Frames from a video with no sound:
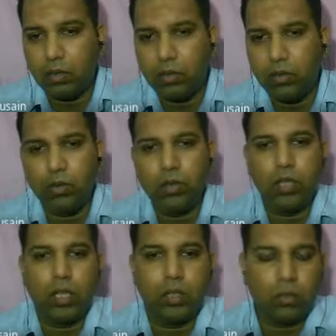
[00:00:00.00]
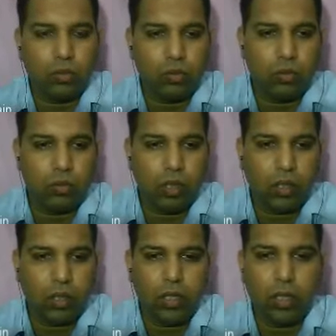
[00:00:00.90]
you don't need to
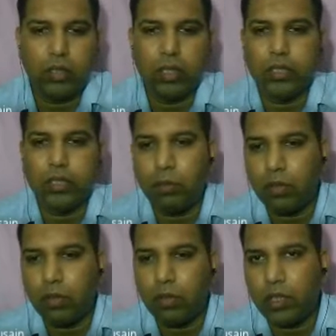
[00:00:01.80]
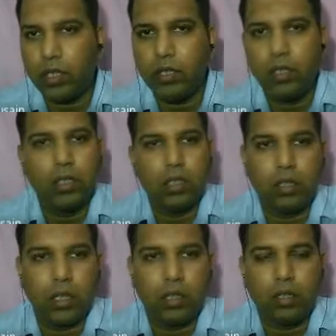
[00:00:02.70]
take the example of that.
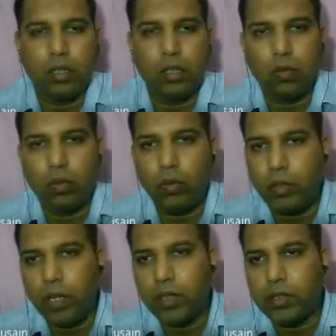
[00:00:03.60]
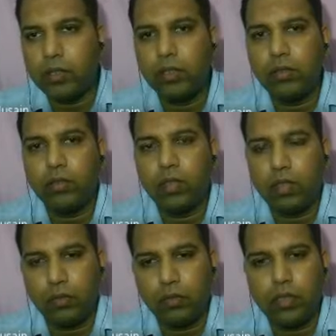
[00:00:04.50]
Like COVID virus is the
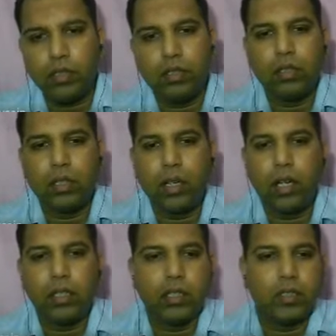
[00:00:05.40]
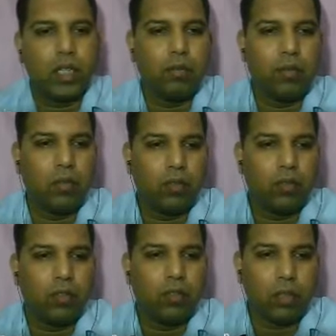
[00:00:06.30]
first hand example of
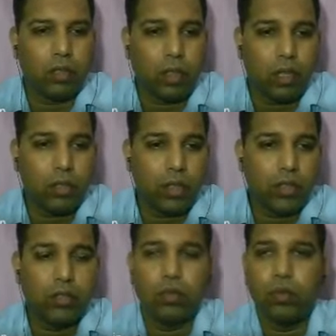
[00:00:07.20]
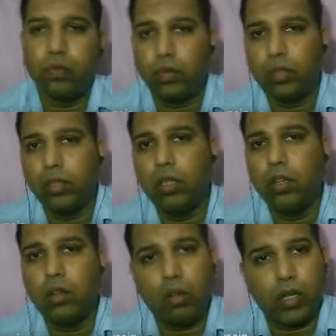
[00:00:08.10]
risk group 4
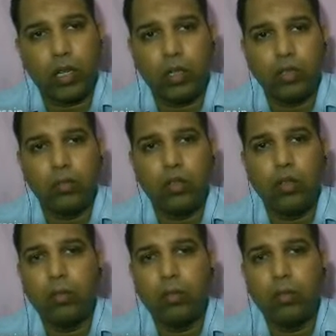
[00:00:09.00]
organism or